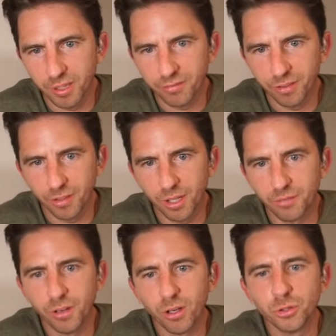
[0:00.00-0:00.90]
it felt it
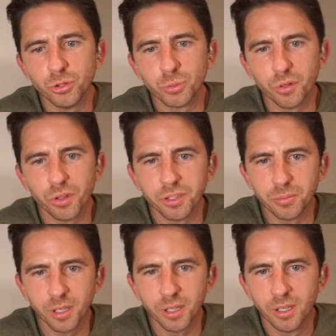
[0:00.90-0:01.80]
felt newsworthy to
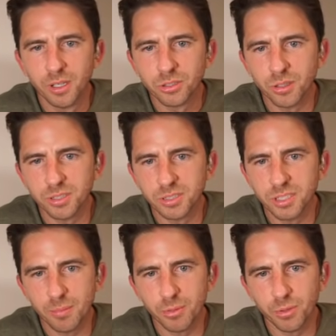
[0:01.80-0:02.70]
me. So this is
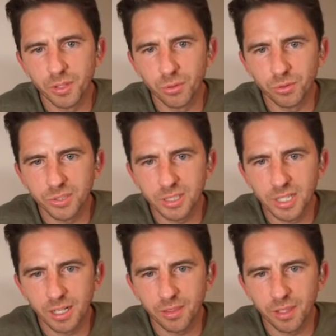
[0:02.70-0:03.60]
them doing the whole
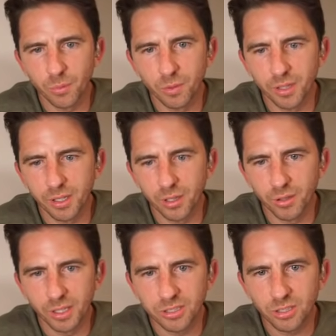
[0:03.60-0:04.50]
TikTok thing where they go
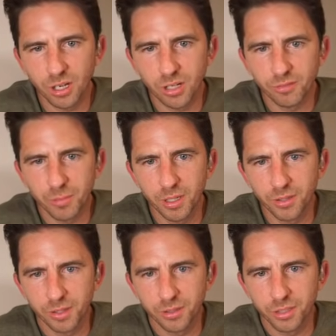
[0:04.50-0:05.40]
like started from here.
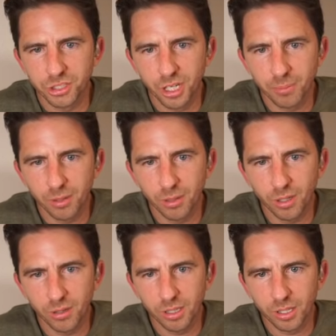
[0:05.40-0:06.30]
They do the jump and
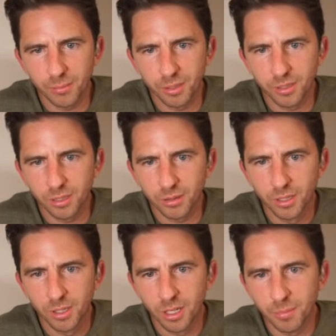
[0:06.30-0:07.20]
oh look, I mean you know
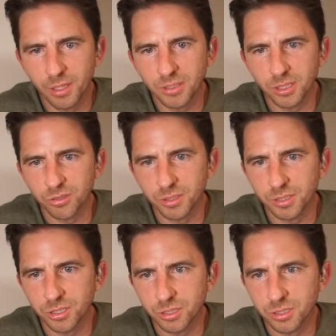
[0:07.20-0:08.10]
amazing
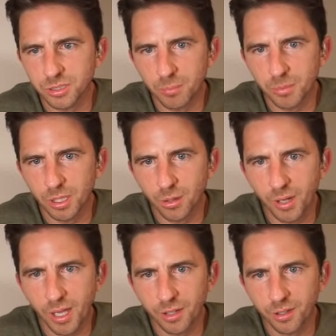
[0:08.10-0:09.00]
transition. Some you know
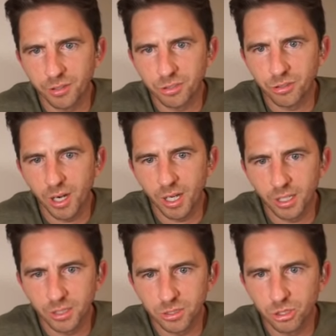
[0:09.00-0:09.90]
editor's crying in
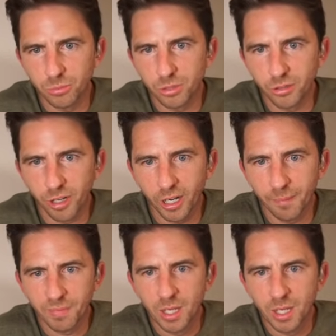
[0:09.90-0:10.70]
his cubicle right now.